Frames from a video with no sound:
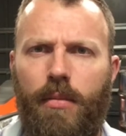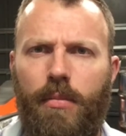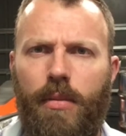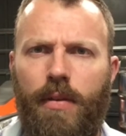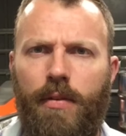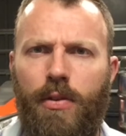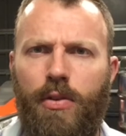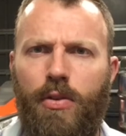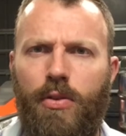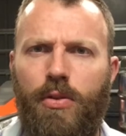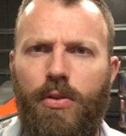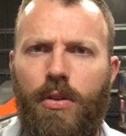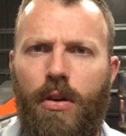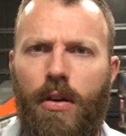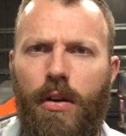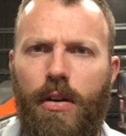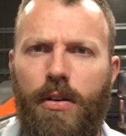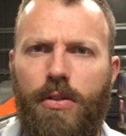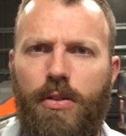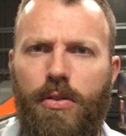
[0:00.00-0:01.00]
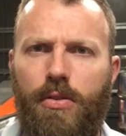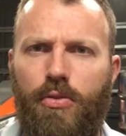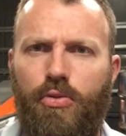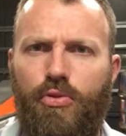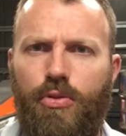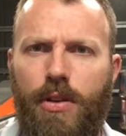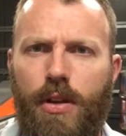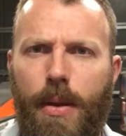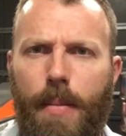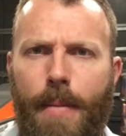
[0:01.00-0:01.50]
never too tired to
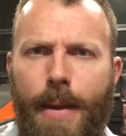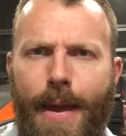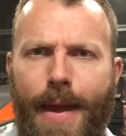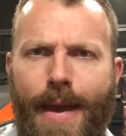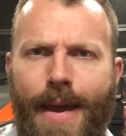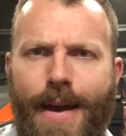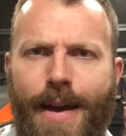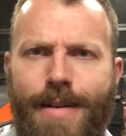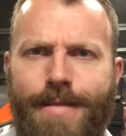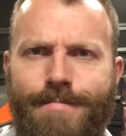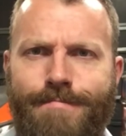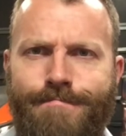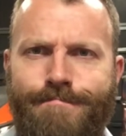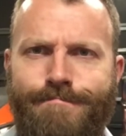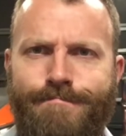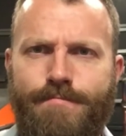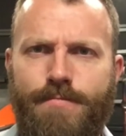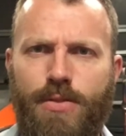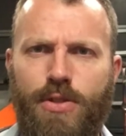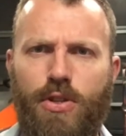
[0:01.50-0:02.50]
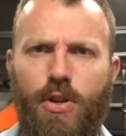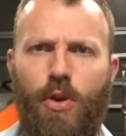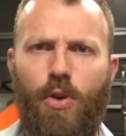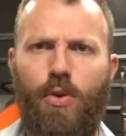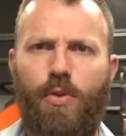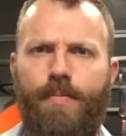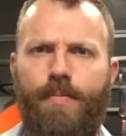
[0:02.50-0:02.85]
drink a beer. So